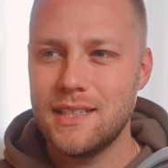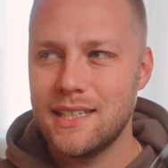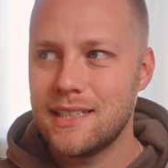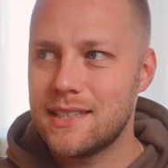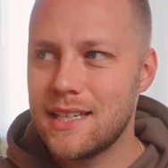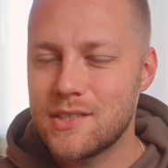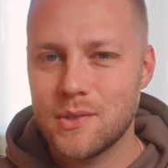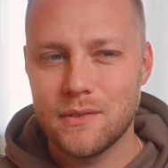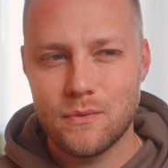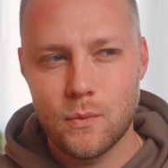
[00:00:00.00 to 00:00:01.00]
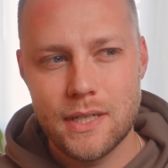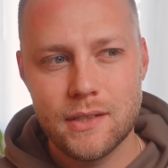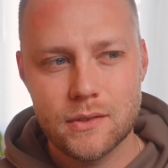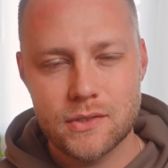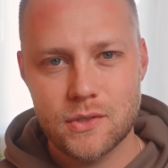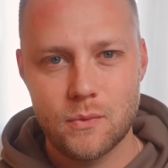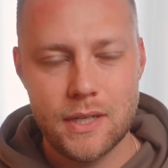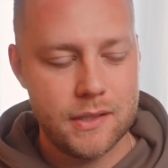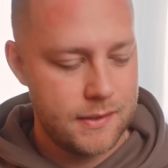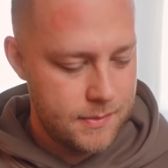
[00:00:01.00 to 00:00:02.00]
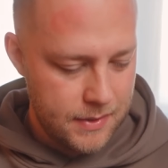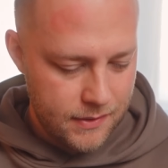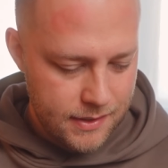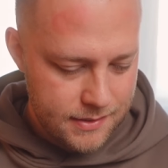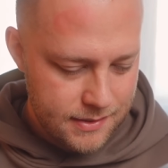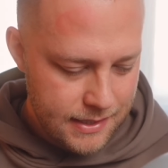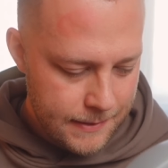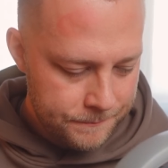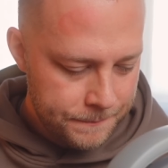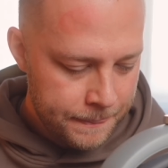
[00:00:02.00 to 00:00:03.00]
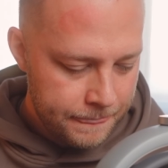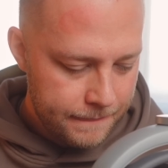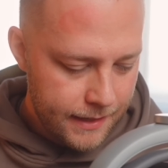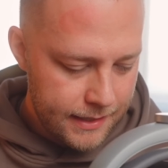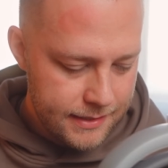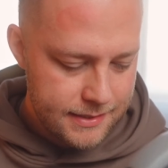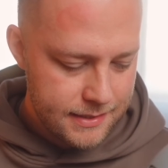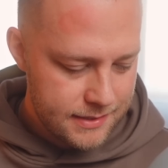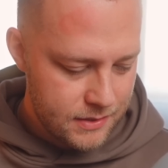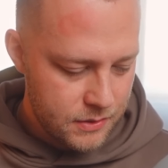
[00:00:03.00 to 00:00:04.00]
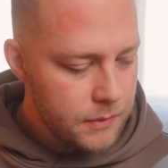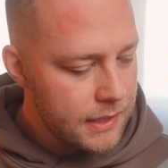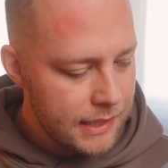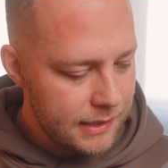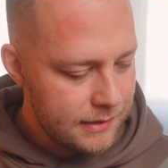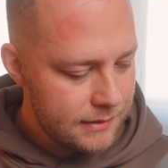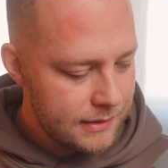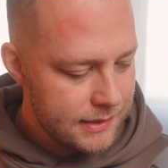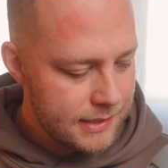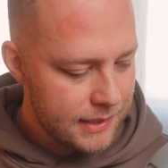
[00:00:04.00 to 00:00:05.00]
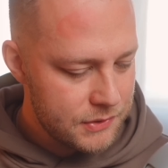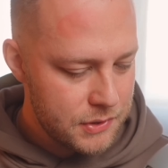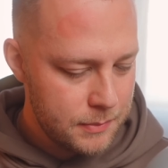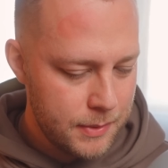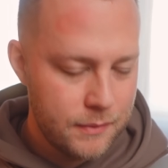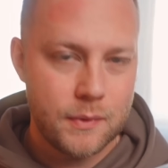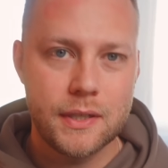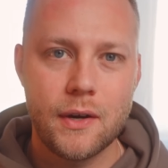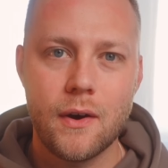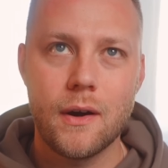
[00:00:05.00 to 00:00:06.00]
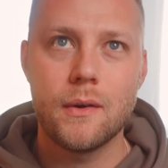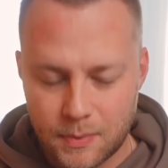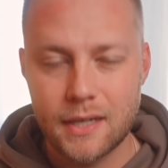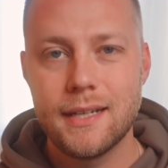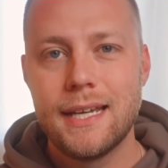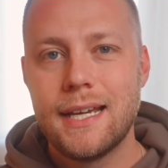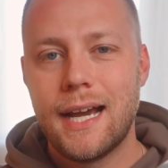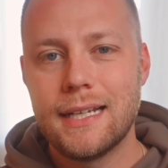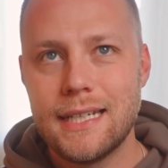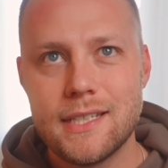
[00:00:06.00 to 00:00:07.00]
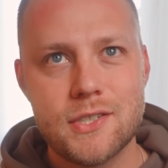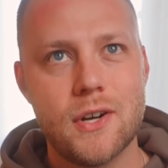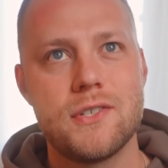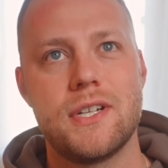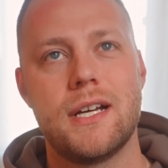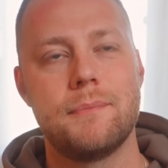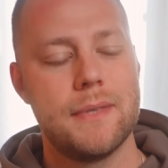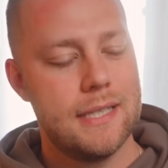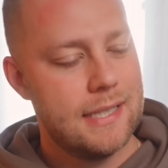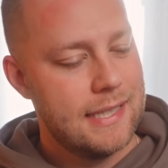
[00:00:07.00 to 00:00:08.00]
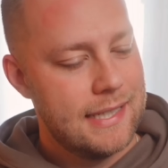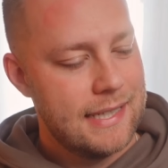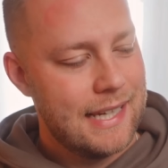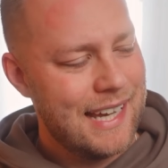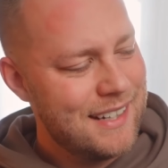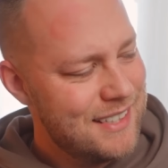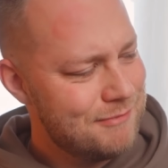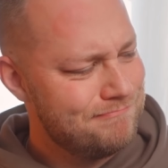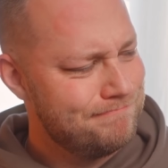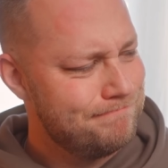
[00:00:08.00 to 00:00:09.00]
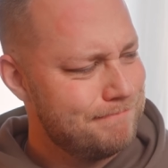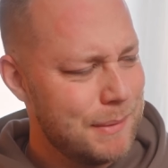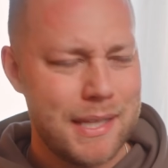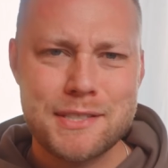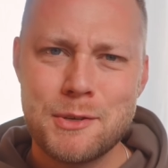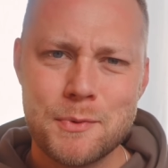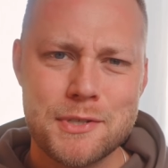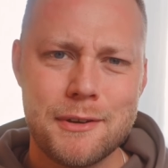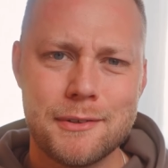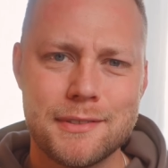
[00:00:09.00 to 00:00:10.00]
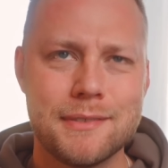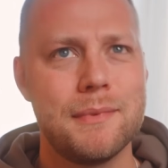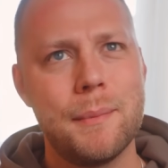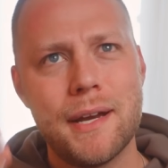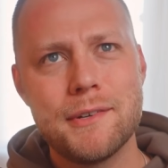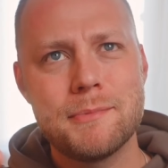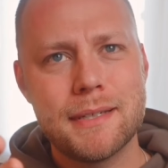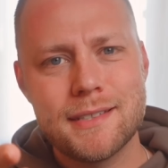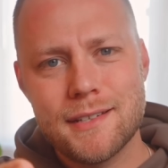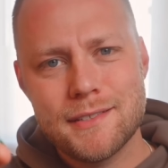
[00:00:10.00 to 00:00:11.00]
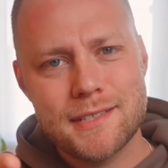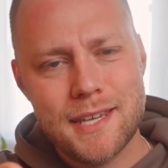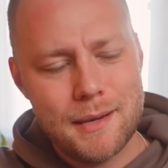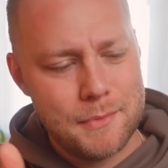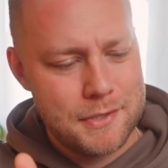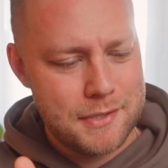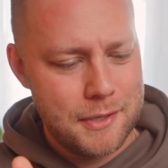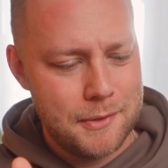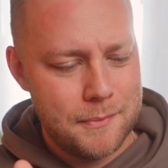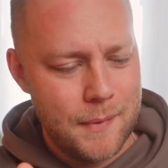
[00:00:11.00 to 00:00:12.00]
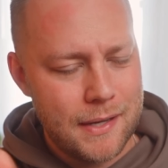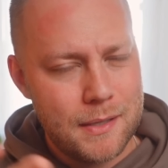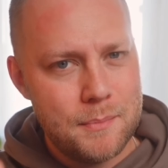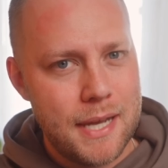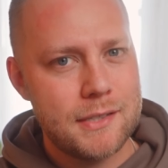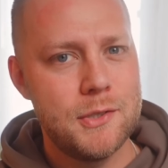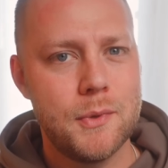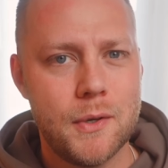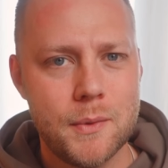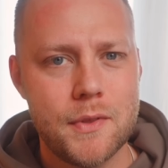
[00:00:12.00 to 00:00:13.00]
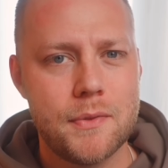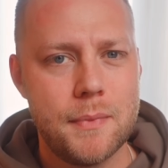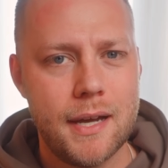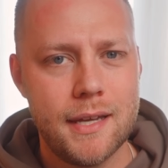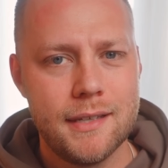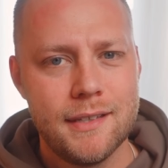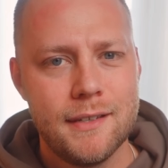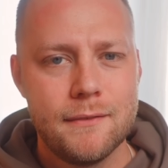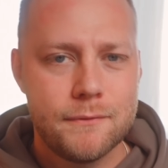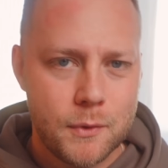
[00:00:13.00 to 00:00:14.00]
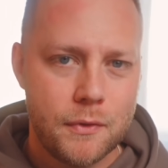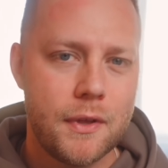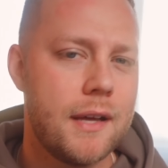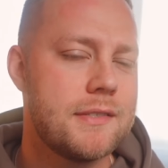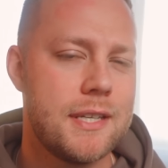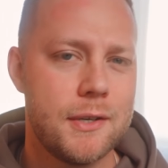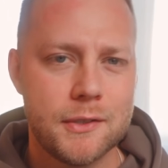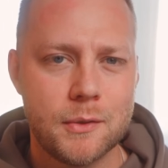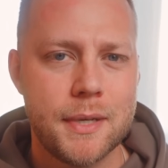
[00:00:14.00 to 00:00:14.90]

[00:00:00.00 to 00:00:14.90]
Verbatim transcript: to get that sort of real surreal experience, and this isn't doing it. It's actually been really hard, but I need to charge it up. I don't know, I'm not super stoked. My battery's about to die on this camera, so I'll come back to you all with my full thoughts here in a little